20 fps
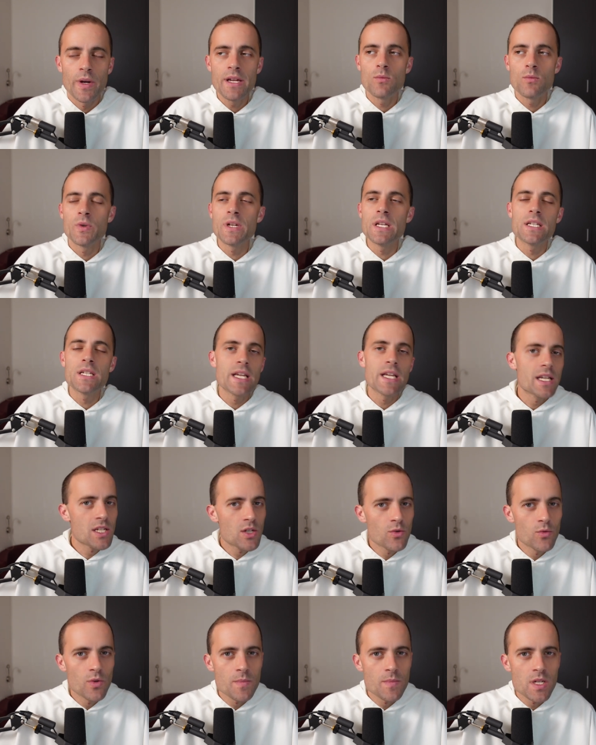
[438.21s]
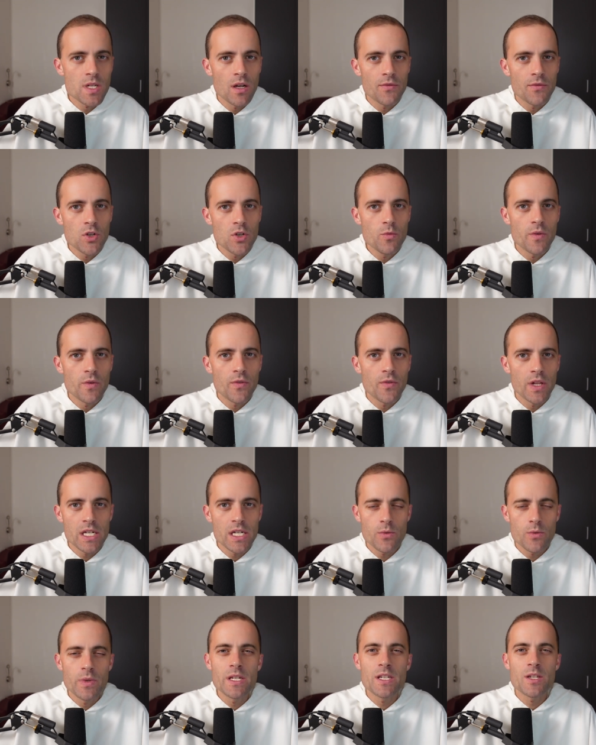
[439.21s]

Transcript: right, when he takes to himself human flesh,